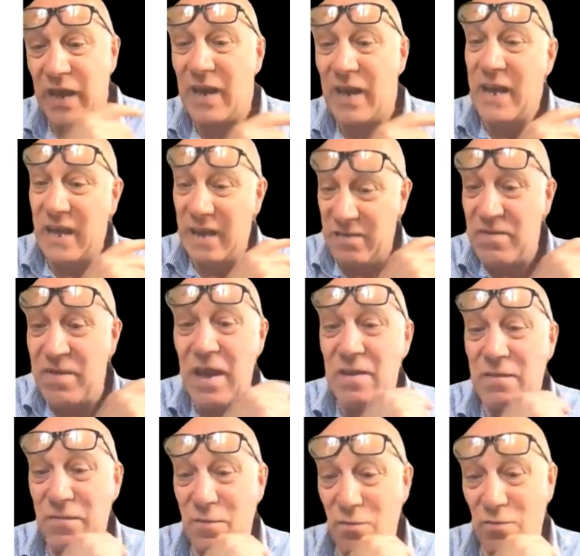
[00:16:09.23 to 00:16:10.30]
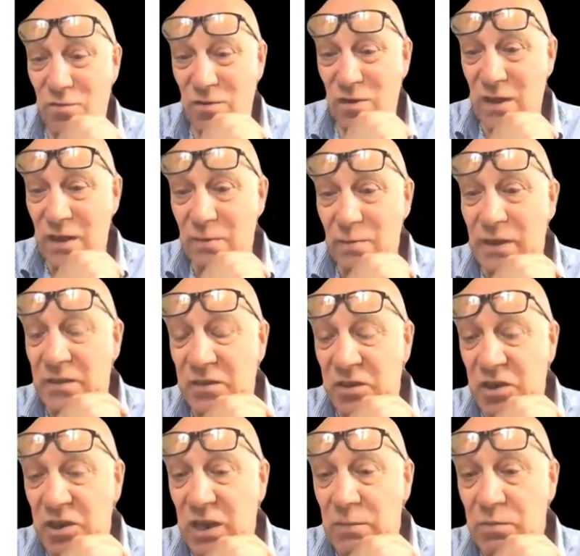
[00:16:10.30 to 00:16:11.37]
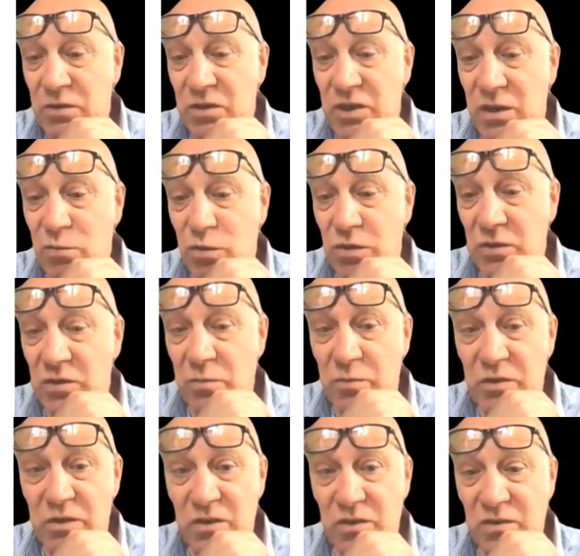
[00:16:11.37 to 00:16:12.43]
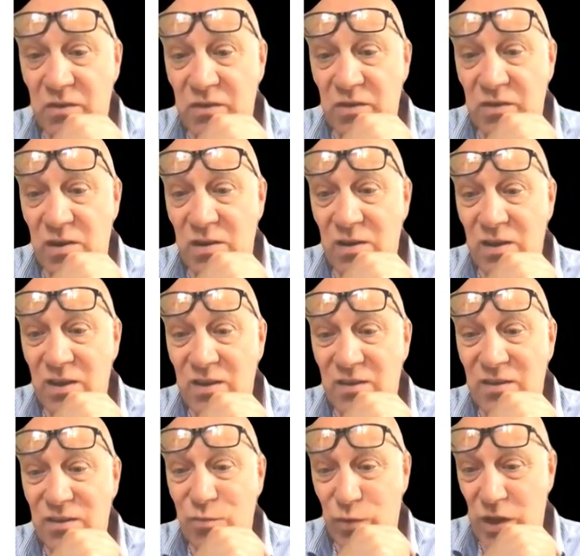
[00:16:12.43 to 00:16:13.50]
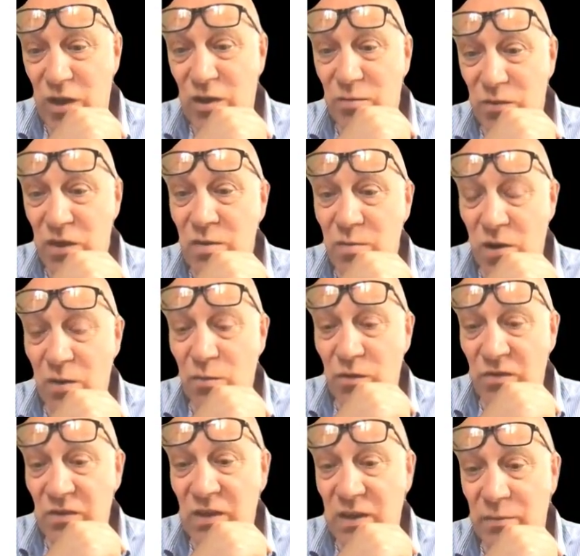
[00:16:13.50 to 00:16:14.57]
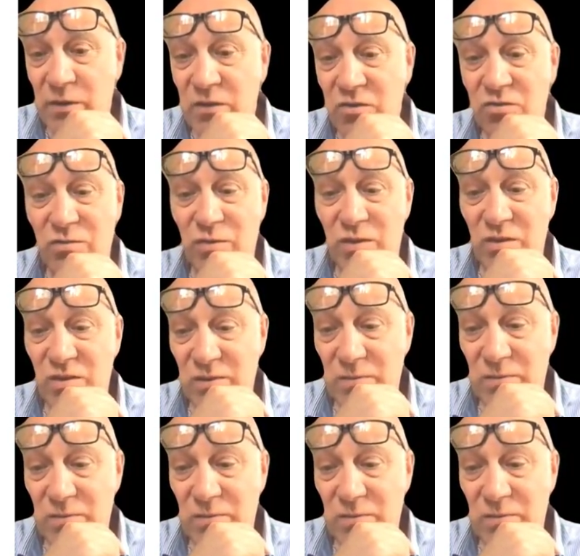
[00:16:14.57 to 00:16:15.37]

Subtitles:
that, and therefore begin to shape and show what those opportunities are that we hope that you might want to come and enjoy with